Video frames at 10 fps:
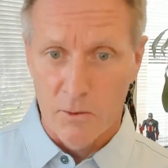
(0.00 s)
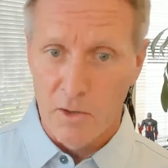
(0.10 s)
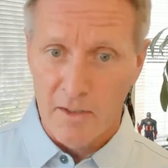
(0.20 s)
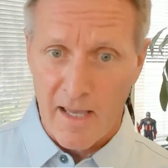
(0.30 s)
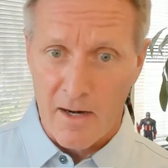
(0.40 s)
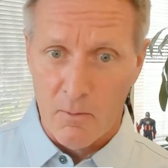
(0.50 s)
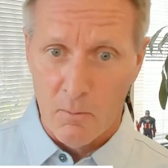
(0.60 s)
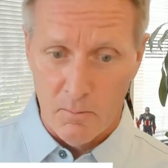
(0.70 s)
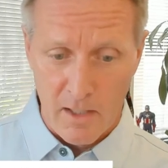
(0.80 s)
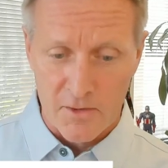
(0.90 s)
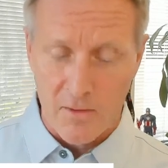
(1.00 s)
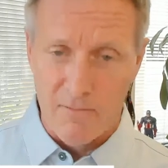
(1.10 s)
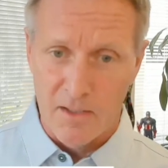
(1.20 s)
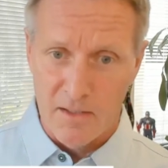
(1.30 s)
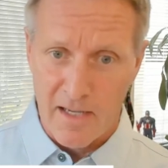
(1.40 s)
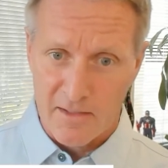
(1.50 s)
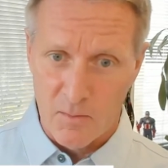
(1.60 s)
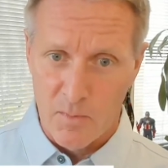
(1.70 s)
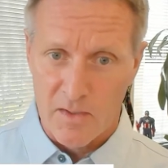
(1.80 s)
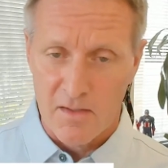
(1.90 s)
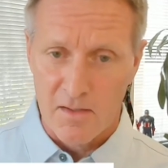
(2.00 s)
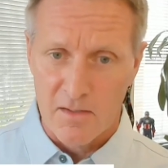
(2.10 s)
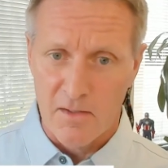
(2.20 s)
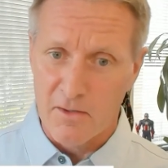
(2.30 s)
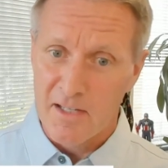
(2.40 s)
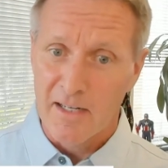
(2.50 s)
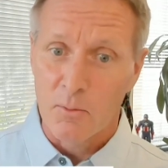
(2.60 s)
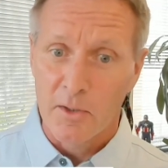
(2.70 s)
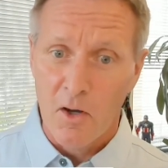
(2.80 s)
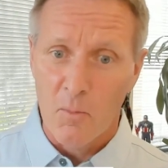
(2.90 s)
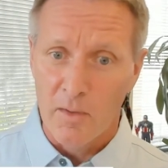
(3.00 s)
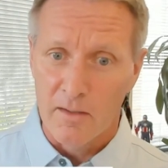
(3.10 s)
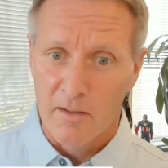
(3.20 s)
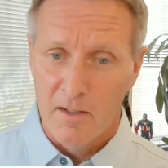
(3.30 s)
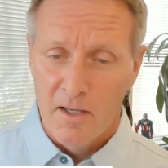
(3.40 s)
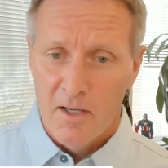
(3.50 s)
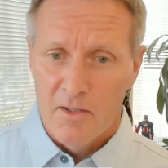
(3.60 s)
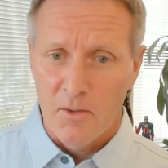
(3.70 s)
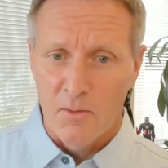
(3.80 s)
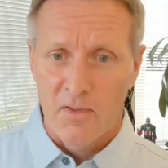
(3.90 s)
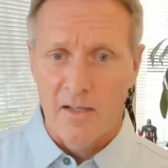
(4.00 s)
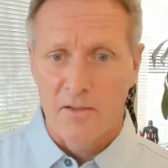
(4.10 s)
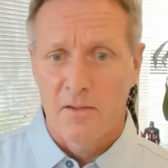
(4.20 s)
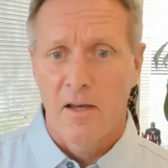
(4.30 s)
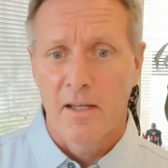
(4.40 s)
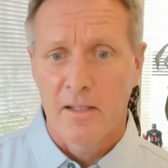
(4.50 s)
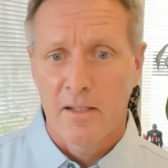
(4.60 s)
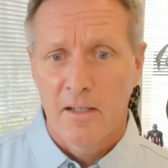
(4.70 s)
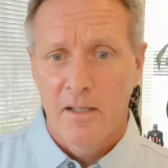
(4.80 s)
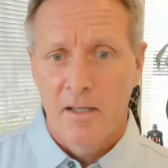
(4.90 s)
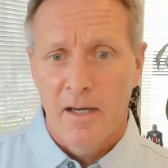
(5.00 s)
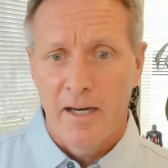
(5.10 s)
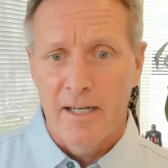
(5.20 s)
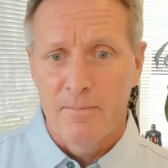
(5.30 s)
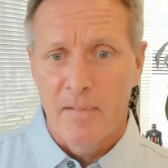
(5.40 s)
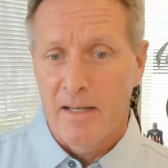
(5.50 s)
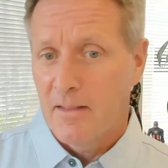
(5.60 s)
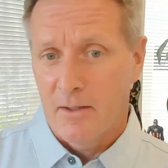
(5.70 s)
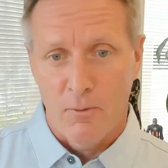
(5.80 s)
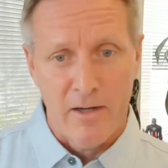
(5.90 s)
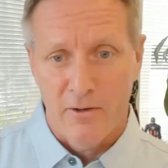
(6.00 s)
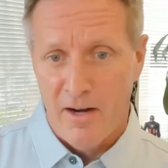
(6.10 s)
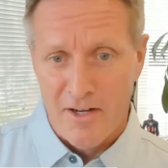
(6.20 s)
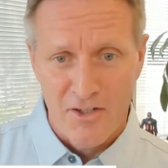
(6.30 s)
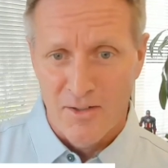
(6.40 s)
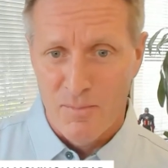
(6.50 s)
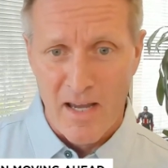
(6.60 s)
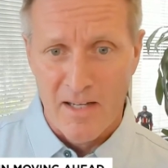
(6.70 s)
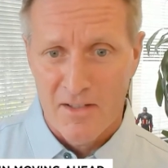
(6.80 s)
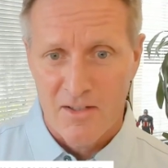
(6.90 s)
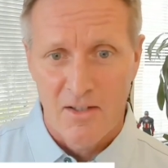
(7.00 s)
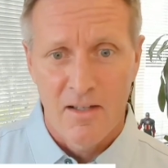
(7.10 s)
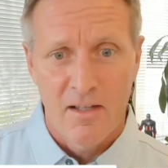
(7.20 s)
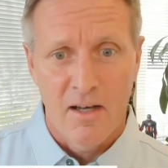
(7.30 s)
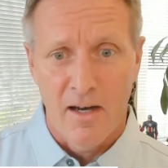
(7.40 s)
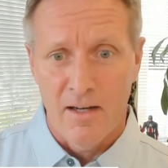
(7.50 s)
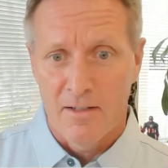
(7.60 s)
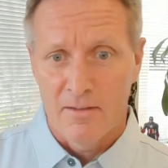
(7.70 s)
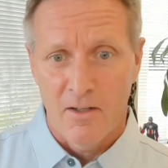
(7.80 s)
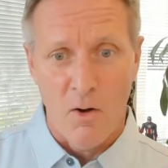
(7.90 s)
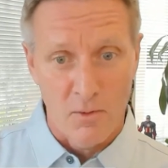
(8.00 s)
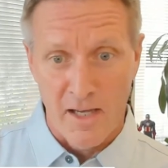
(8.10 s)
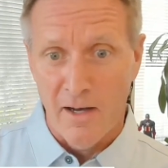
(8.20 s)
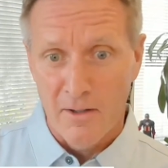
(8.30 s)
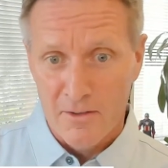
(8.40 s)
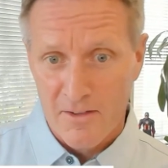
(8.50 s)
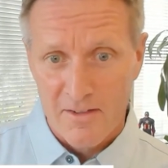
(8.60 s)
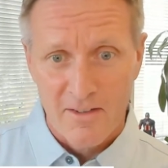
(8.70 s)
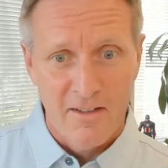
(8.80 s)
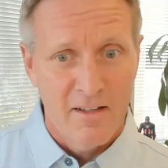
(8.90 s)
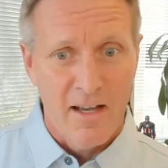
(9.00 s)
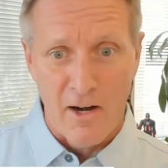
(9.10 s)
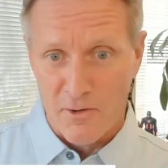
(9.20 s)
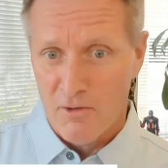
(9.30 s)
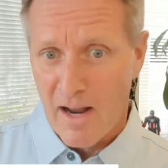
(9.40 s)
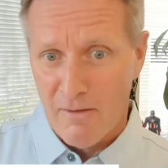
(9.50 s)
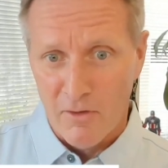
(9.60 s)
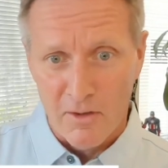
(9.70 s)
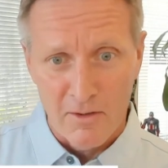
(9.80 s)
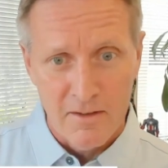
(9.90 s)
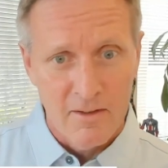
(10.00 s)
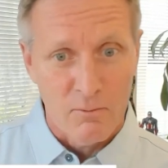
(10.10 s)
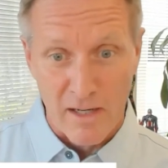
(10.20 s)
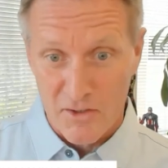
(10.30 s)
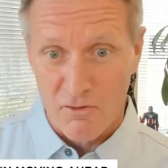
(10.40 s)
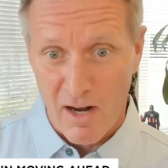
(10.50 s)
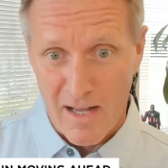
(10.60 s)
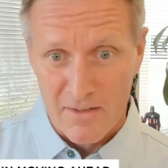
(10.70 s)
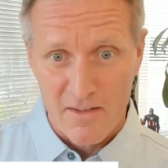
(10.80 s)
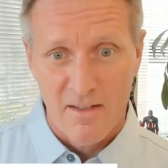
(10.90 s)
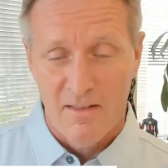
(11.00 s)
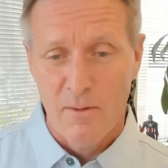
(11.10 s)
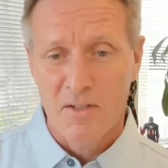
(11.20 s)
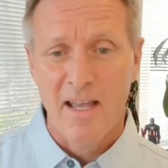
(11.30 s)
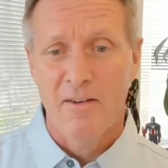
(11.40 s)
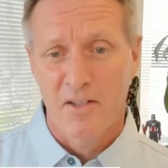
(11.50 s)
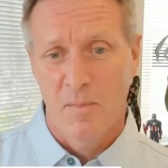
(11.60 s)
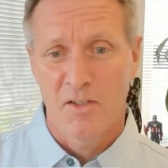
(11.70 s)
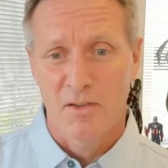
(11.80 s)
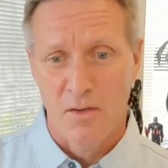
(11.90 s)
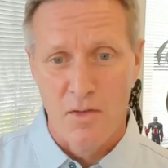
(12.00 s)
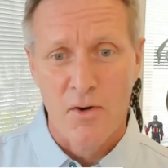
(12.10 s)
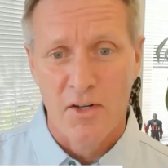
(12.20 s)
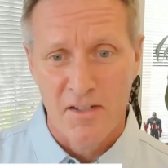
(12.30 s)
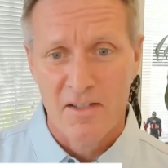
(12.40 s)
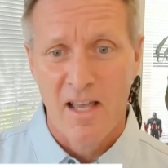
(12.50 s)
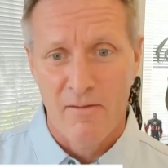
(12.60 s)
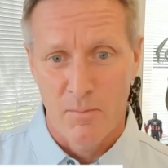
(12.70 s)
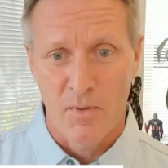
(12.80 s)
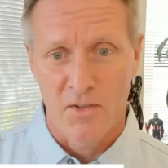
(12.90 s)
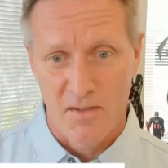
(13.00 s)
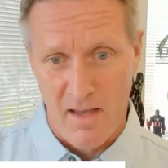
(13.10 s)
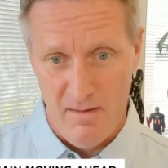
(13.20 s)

when you look at it, we also have an index of businesses that are tied to reopen. So things like um, anything recreation based, uh, hotels, air travel, restaurants, they were down as much as 37%